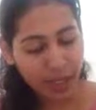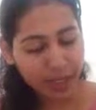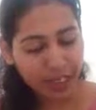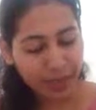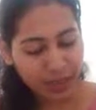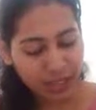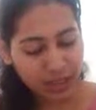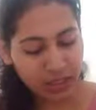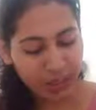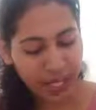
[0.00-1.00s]
that makes
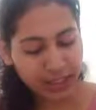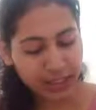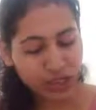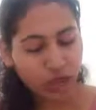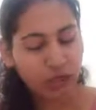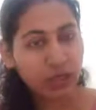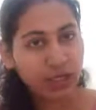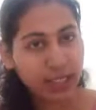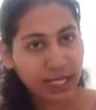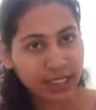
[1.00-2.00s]
the passage of
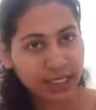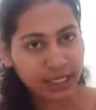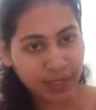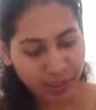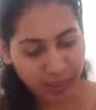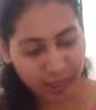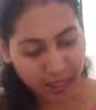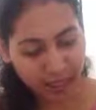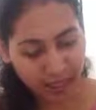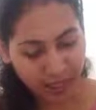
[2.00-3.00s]
undigested
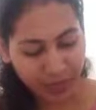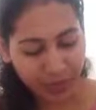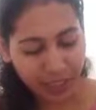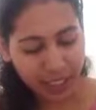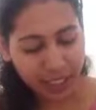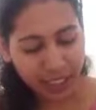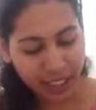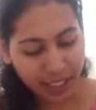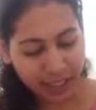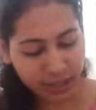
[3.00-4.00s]
material easy. Then
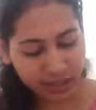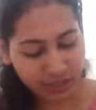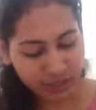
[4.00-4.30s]
rectum,